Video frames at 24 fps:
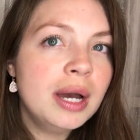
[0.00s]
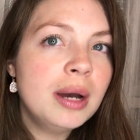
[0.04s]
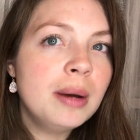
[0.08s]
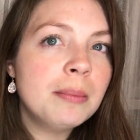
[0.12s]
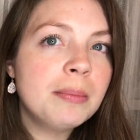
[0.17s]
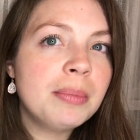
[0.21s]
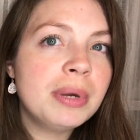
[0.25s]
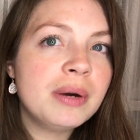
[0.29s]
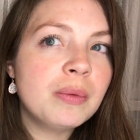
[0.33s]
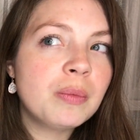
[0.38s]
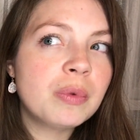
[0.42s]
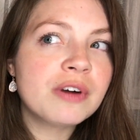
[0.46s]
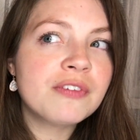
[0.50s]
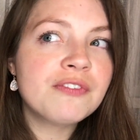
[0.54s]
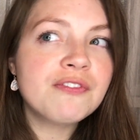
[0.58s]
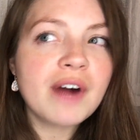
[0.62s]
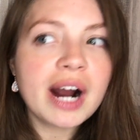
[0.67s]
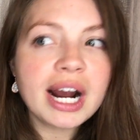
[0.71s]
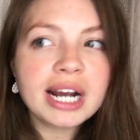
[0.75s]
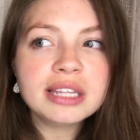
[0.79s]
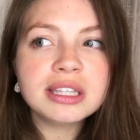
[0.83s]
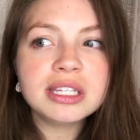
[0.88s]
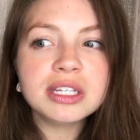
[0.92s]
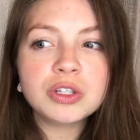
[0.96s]
but we're
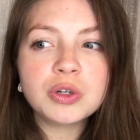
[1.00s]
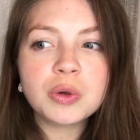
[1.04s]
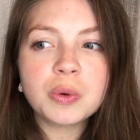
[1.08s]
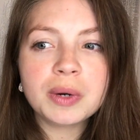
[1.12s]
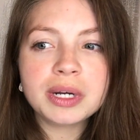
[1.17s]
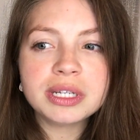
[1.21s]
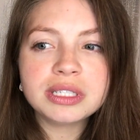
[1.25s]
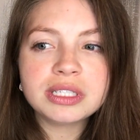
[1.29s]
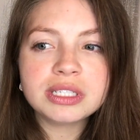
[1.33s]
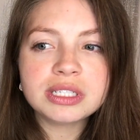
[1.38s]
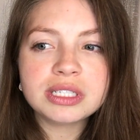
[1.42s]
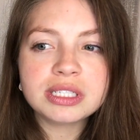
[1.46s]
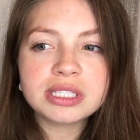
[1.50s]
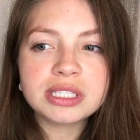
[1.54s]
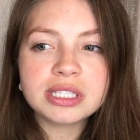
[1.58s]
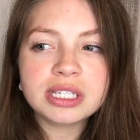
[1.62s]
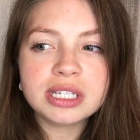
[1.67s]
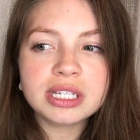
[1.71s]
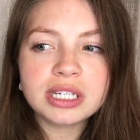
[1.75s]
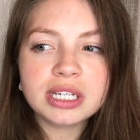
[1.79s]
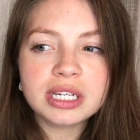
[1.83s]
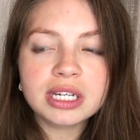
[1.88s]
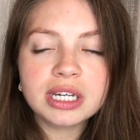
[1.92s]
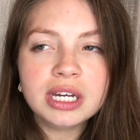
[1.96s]
finally going to
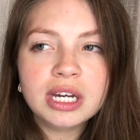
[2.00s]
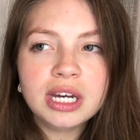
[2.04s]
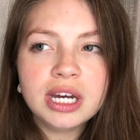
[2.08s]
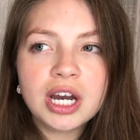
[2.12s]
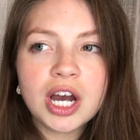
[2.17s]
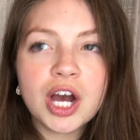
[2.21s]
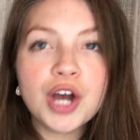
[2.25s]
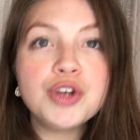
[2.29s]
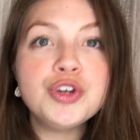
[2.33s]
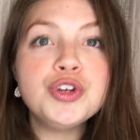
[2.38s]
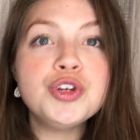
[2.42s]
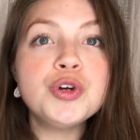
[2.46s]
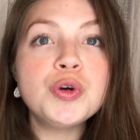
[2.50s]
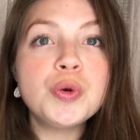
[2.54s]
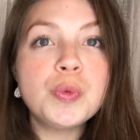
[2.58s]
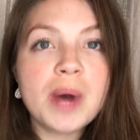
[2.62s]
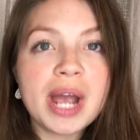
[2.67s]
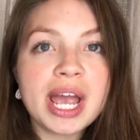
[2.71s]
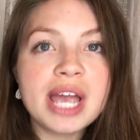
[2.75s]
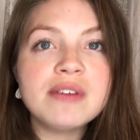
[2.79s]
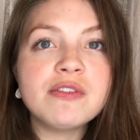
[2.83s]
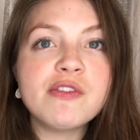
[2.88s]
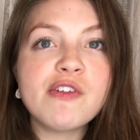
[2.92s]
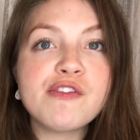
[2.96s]
see a new
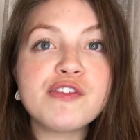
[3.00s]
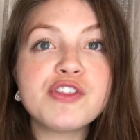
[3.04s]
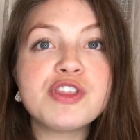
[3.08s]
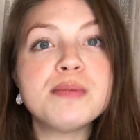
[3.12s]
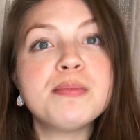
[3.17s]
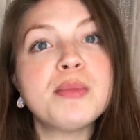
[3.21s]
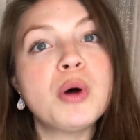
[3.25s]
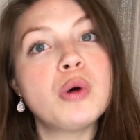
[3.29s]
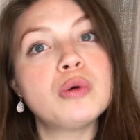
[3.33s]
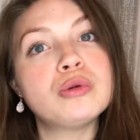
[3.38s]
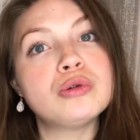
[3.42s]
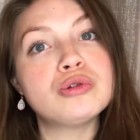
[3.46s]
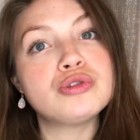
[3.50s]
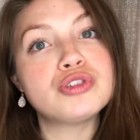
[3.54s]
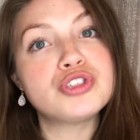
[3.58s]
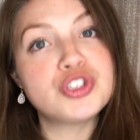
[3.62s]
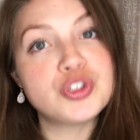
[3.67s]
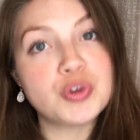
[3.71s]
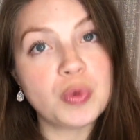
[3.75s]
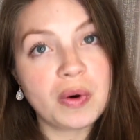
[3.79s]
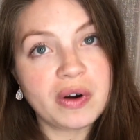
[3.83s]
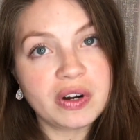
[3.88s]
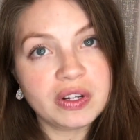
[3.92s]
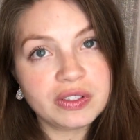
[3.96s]
wave of the modal
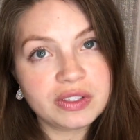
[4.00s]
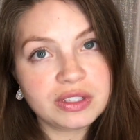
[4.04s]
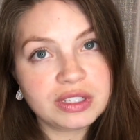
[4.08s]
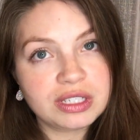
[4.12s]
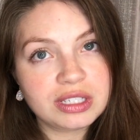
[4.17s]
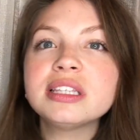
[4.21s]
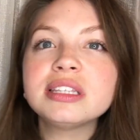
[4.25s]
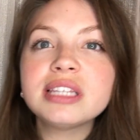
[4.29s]
shorts.